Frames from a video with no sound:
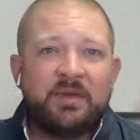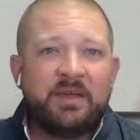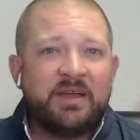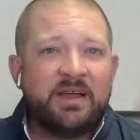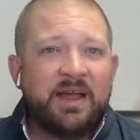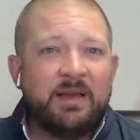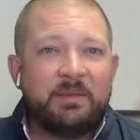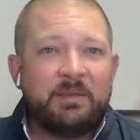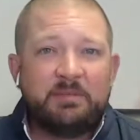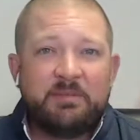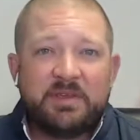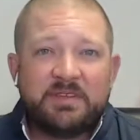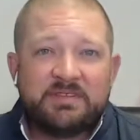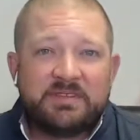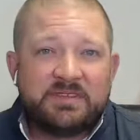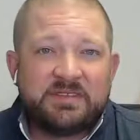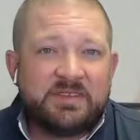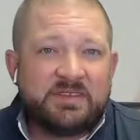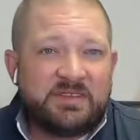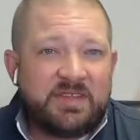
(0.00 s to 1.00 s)
I mean,
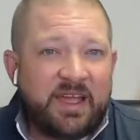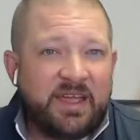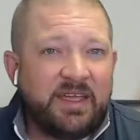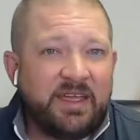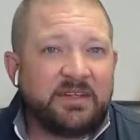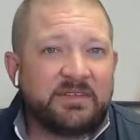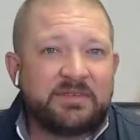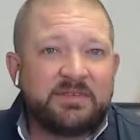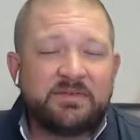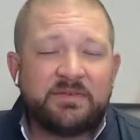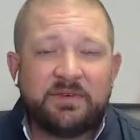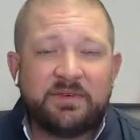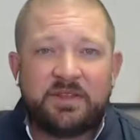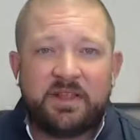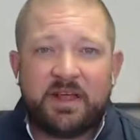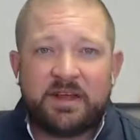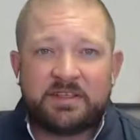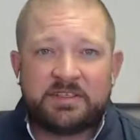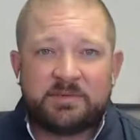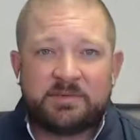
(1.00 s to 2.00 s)
business is tight for a lot
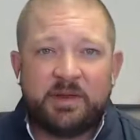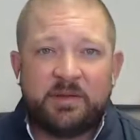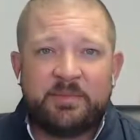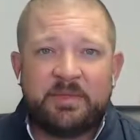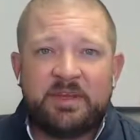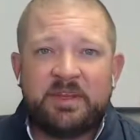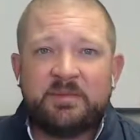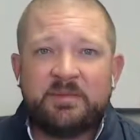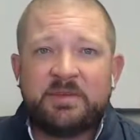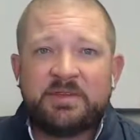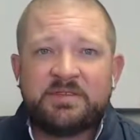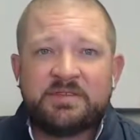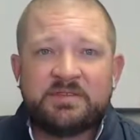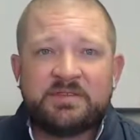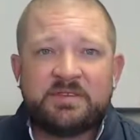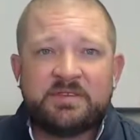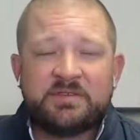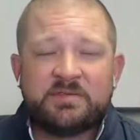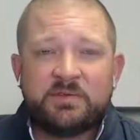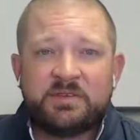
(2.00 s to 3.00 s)
of small, medium
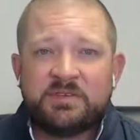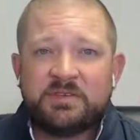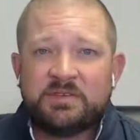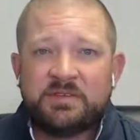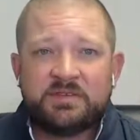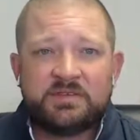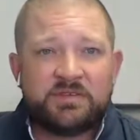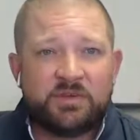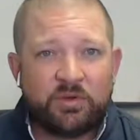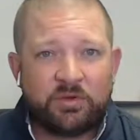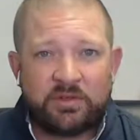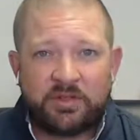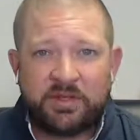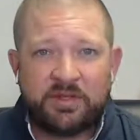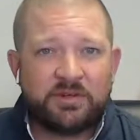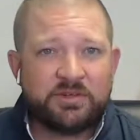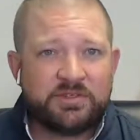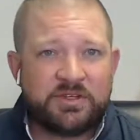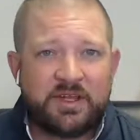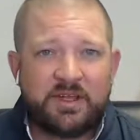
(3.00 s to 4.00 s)
businesses, which is totally
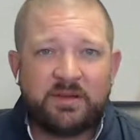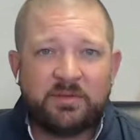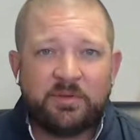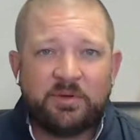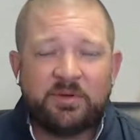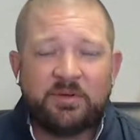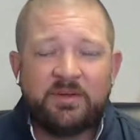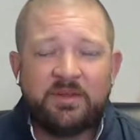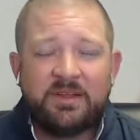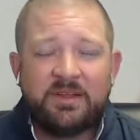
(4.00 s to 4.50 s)
understandable.